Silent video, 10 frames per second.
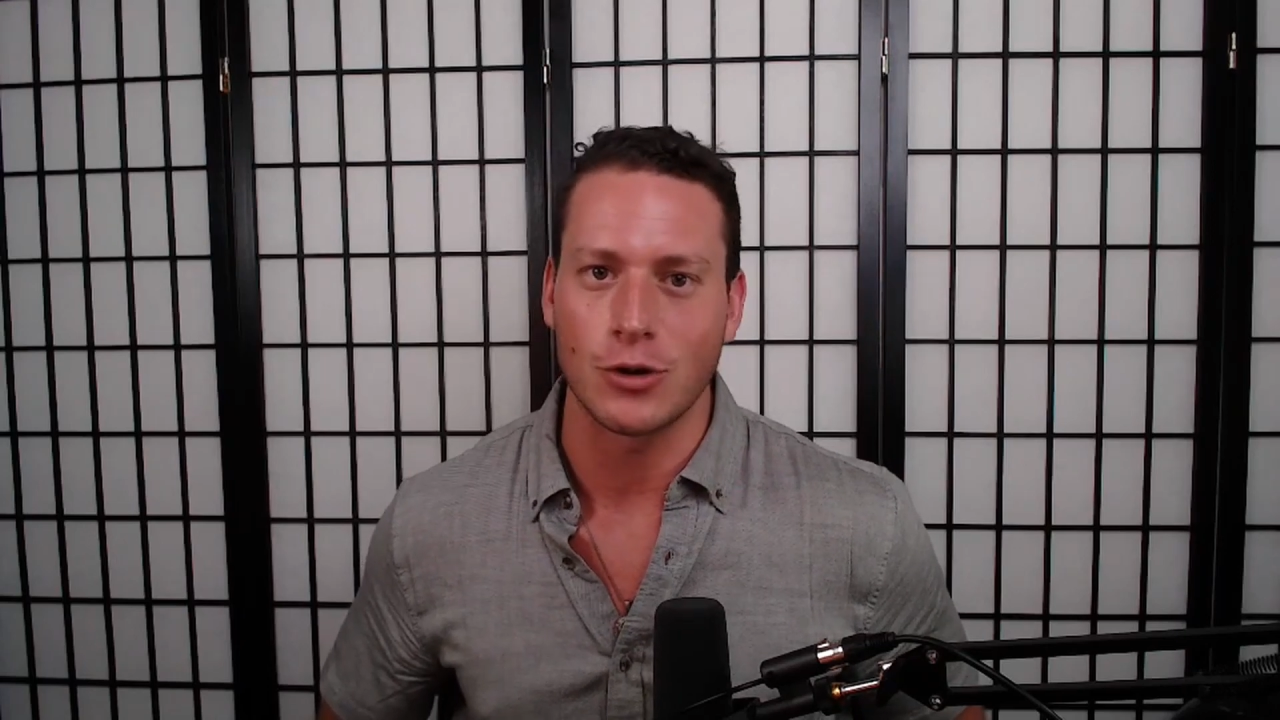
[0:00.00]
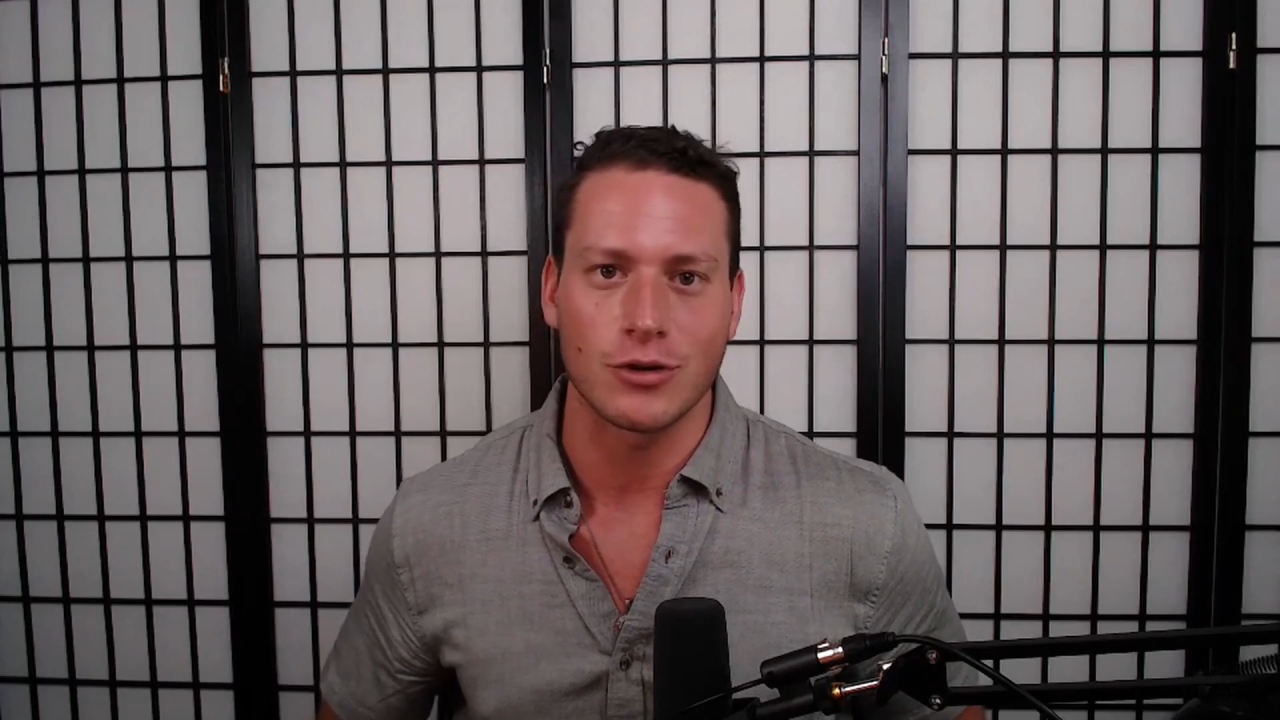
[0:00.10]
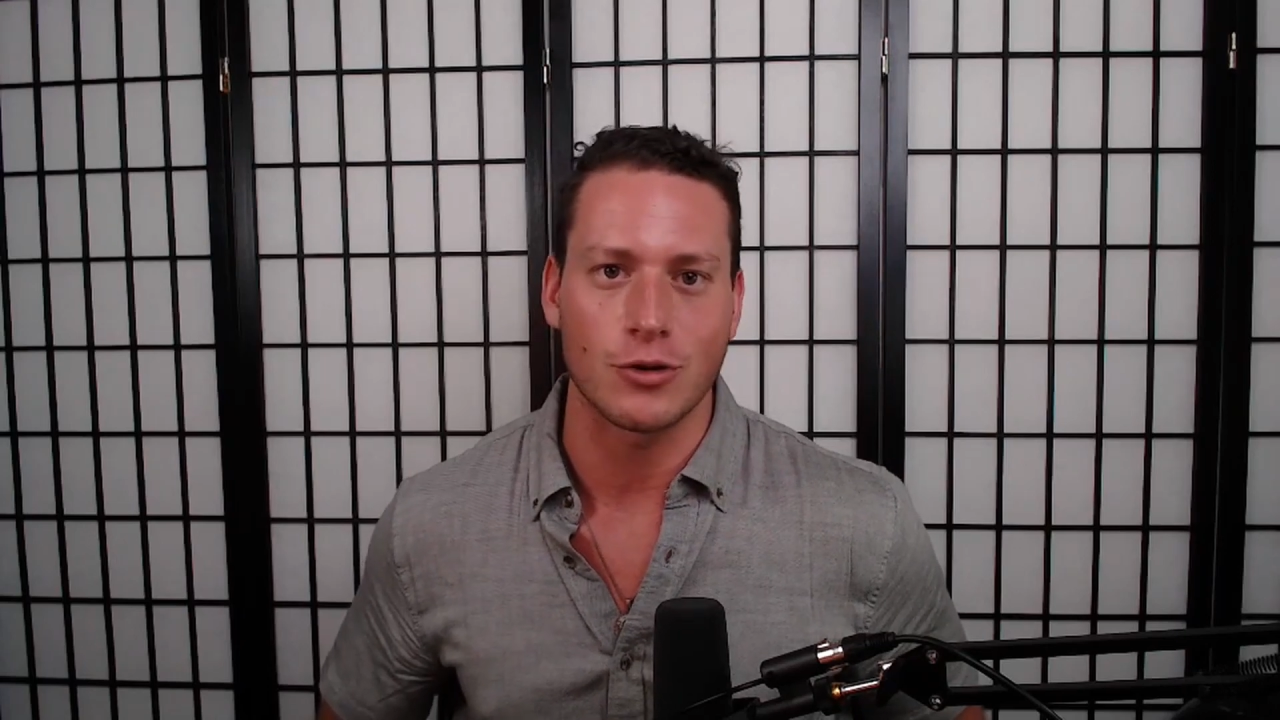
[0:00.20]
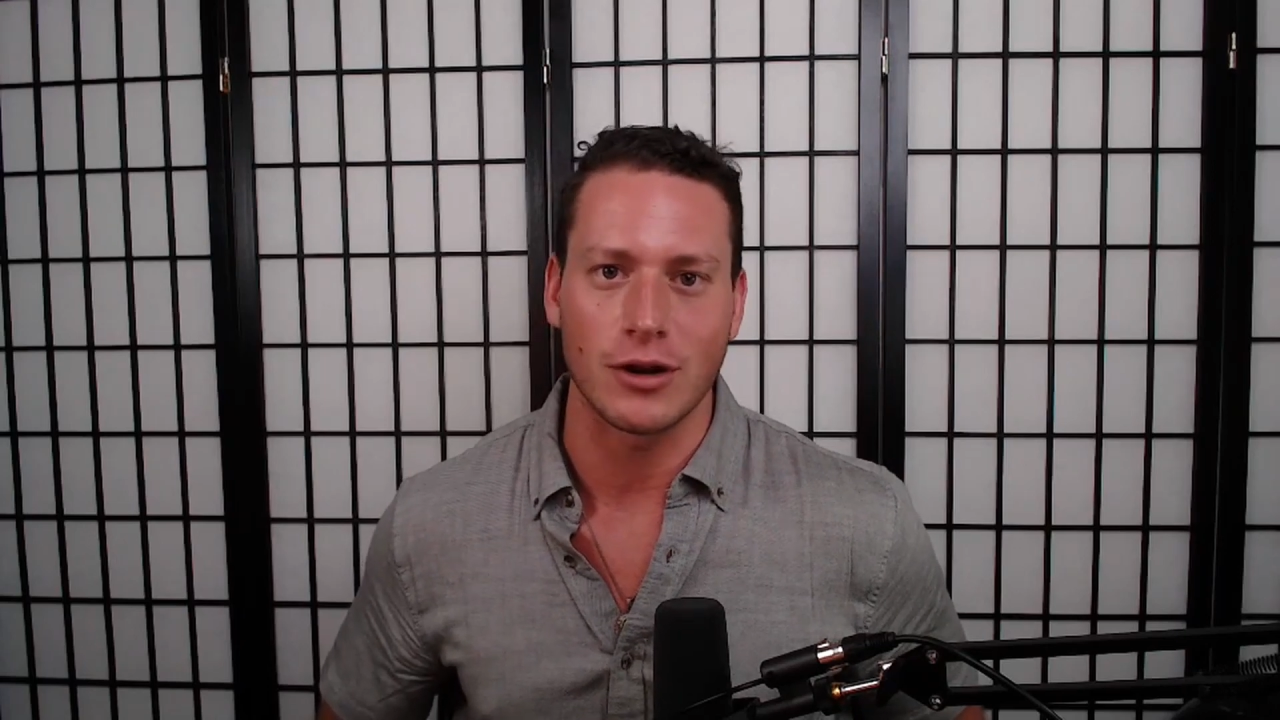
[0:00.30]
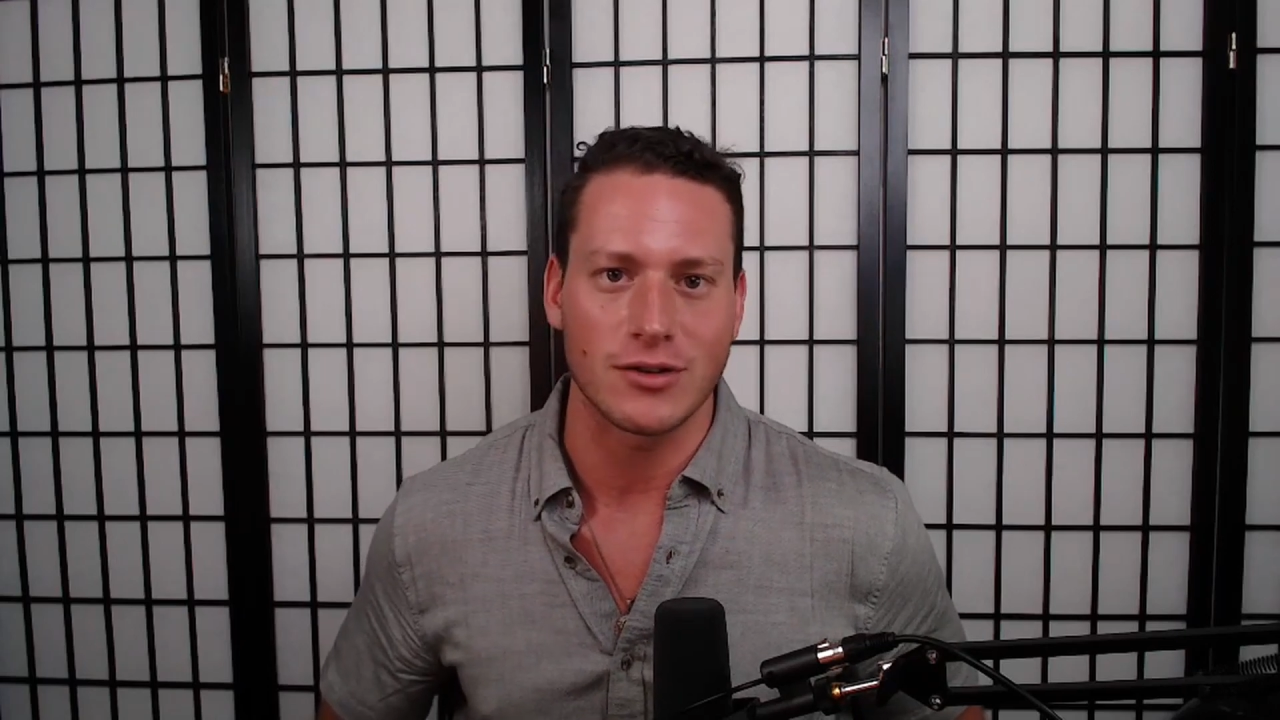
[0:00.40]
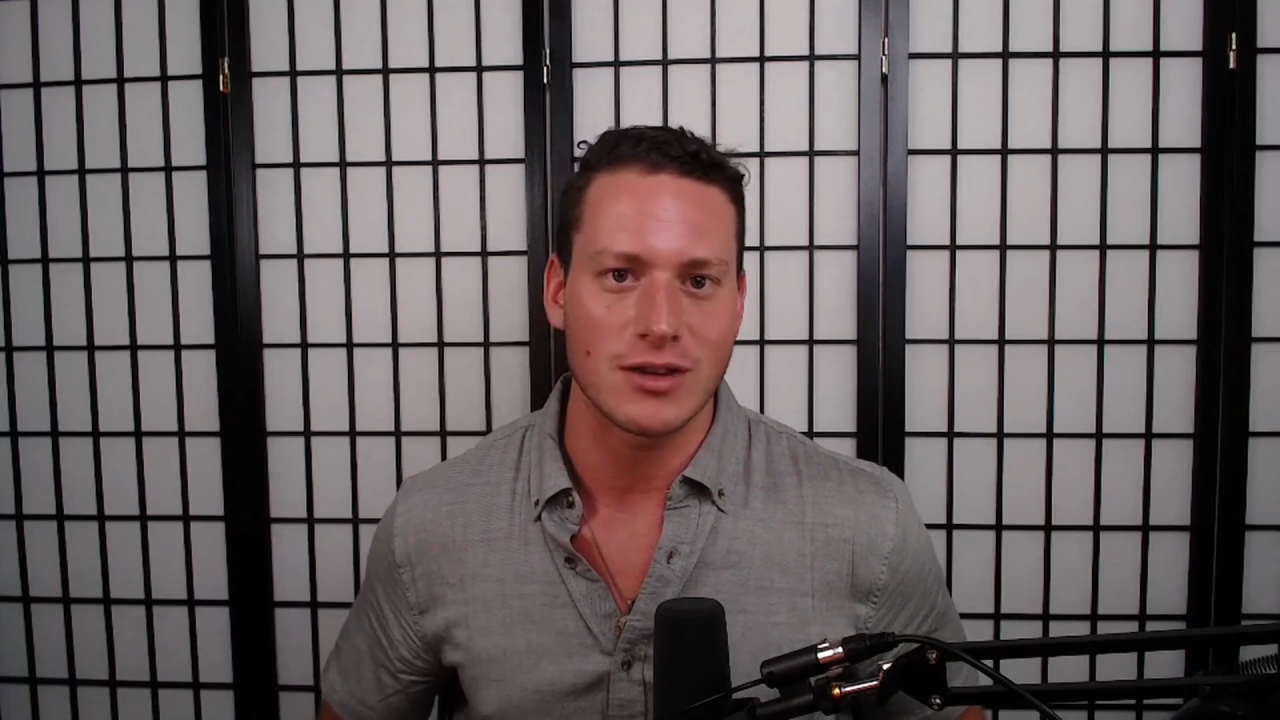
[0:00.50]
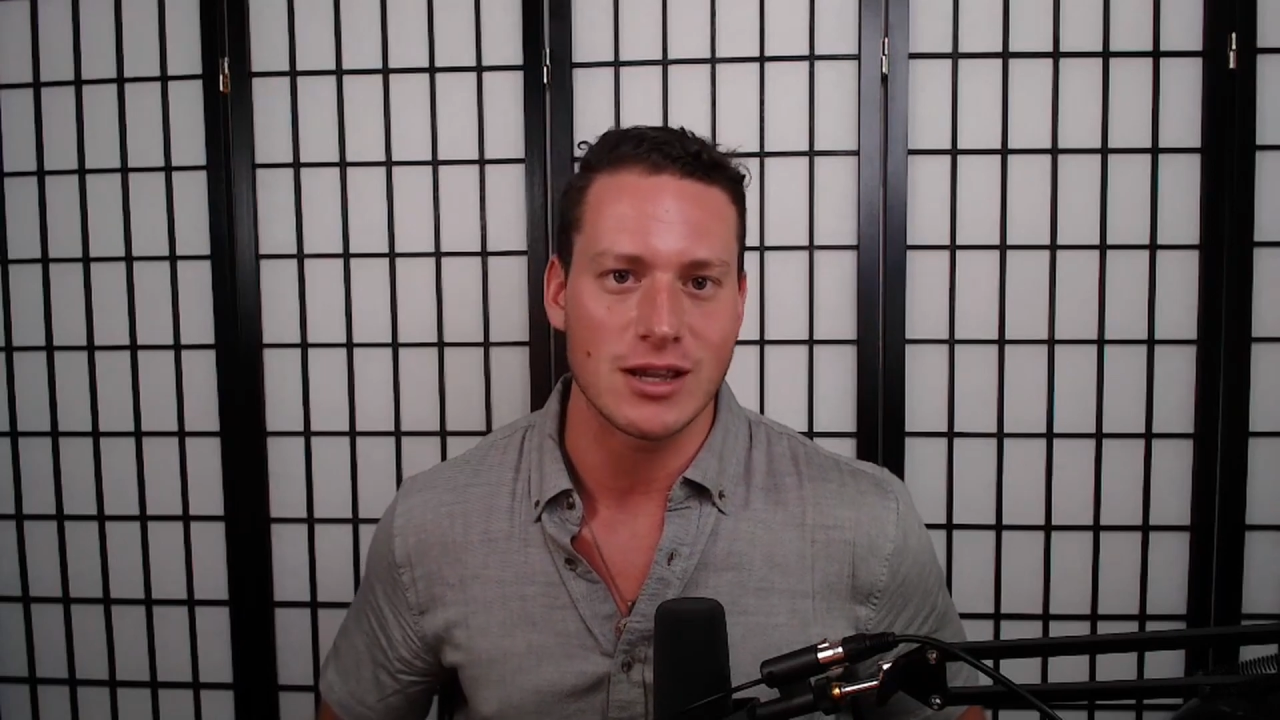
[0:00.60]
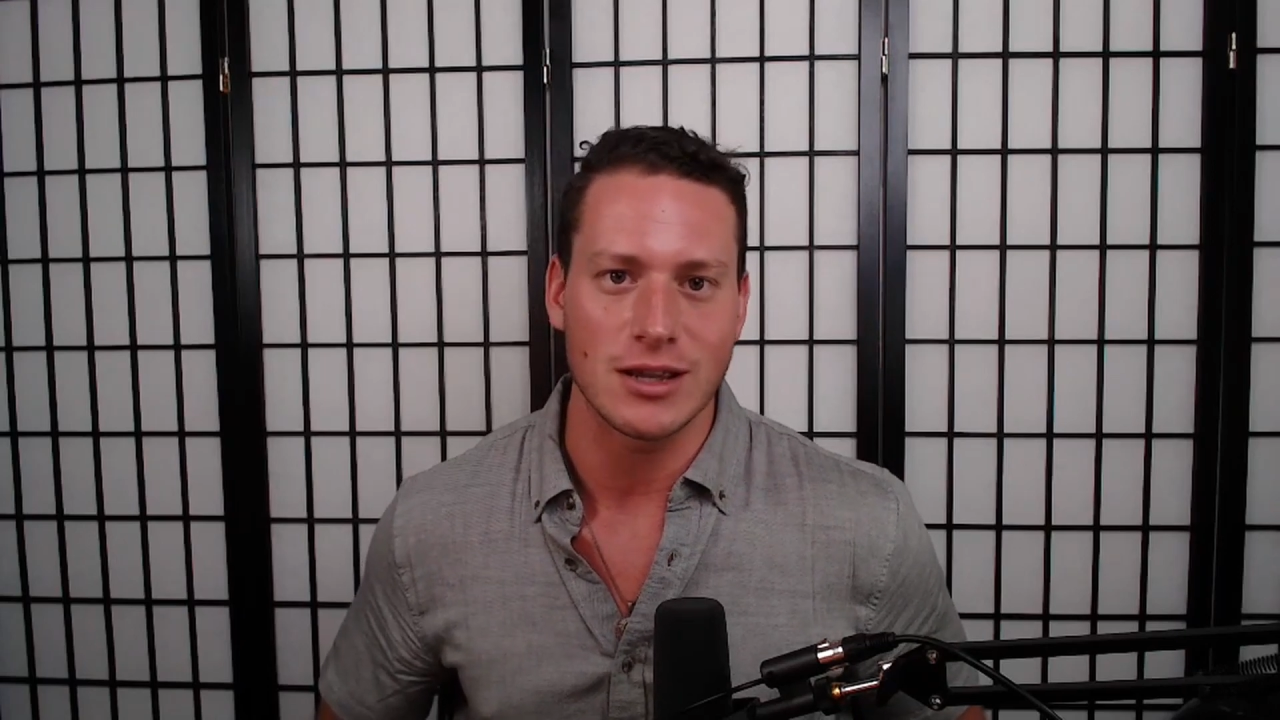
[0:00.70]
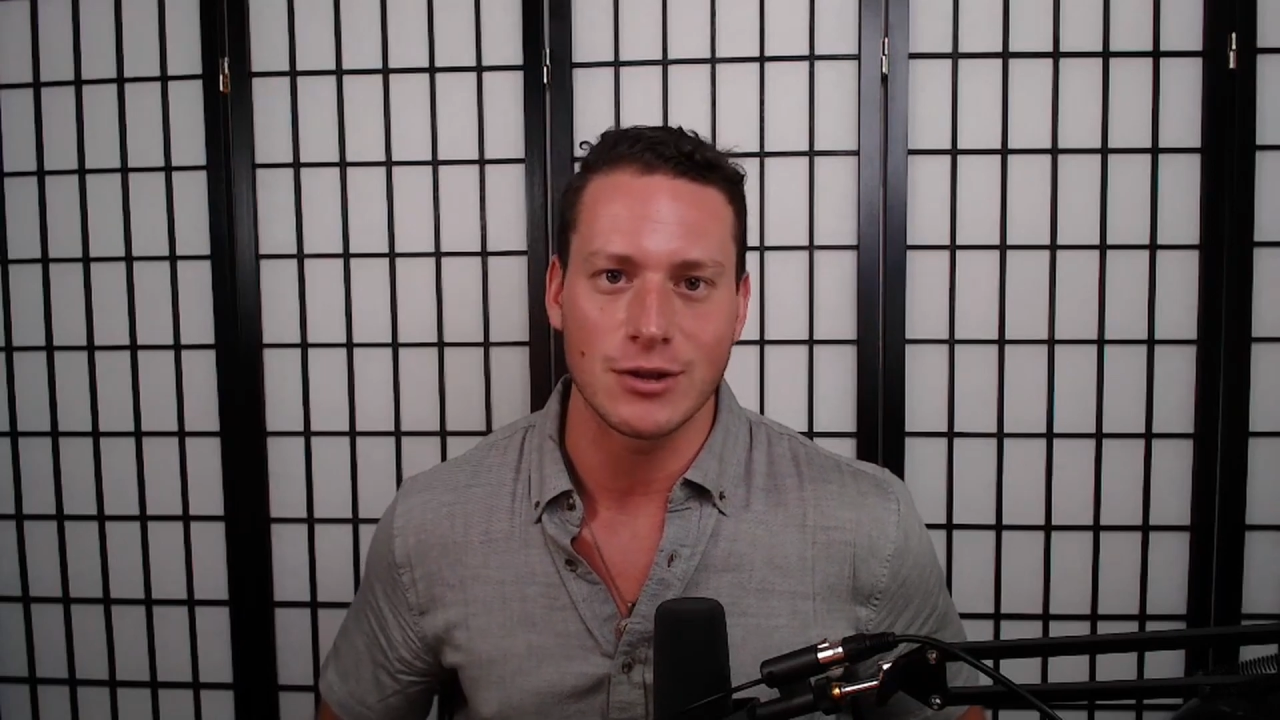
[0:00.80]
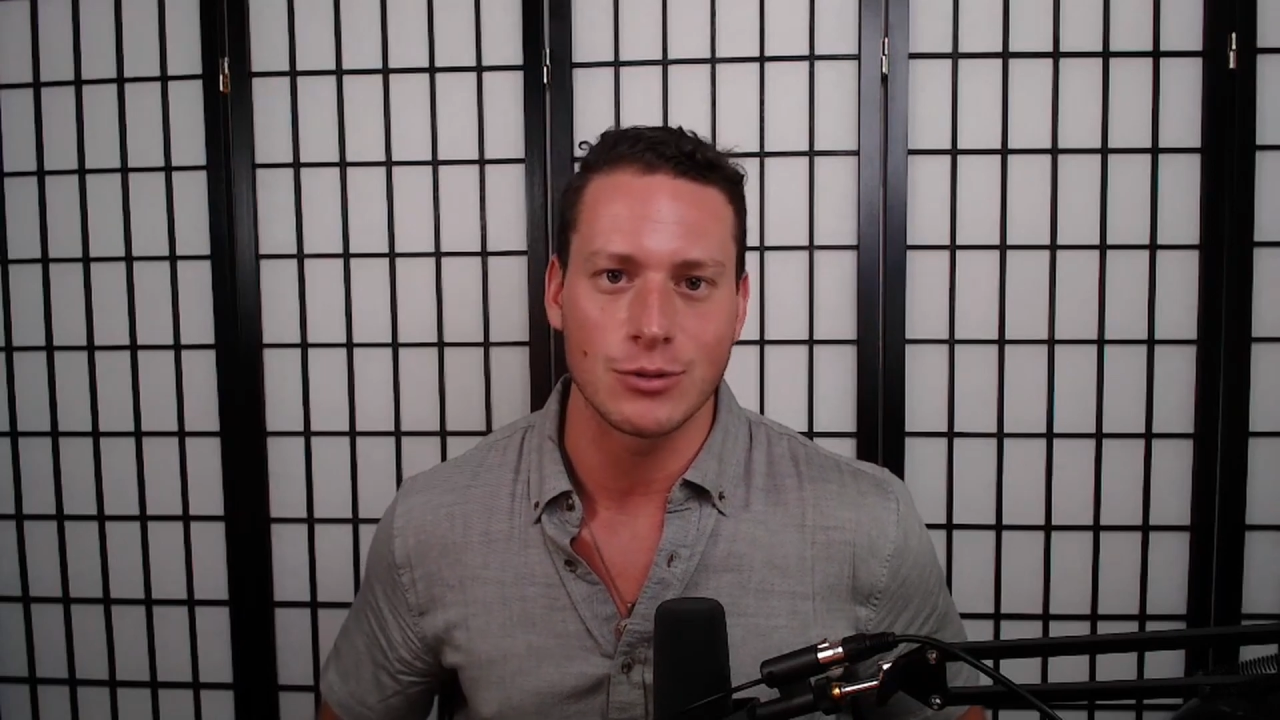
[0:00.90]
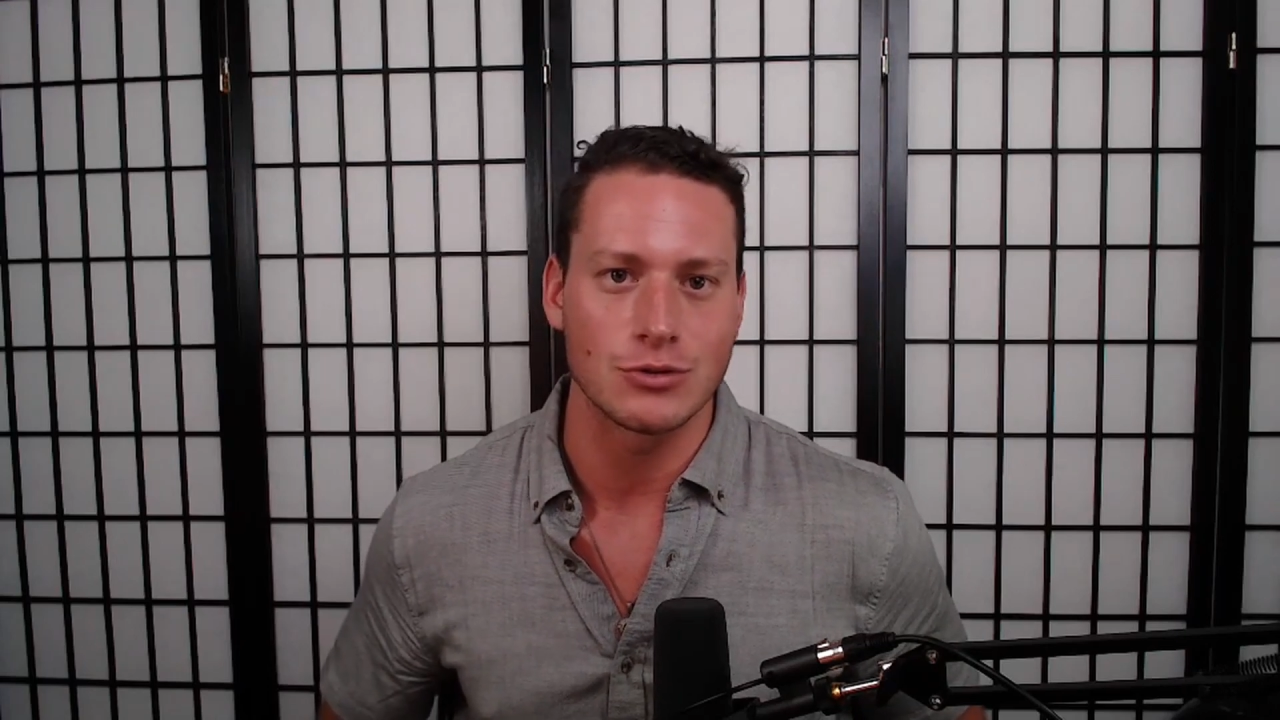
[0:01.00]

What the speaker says: Chris Christie,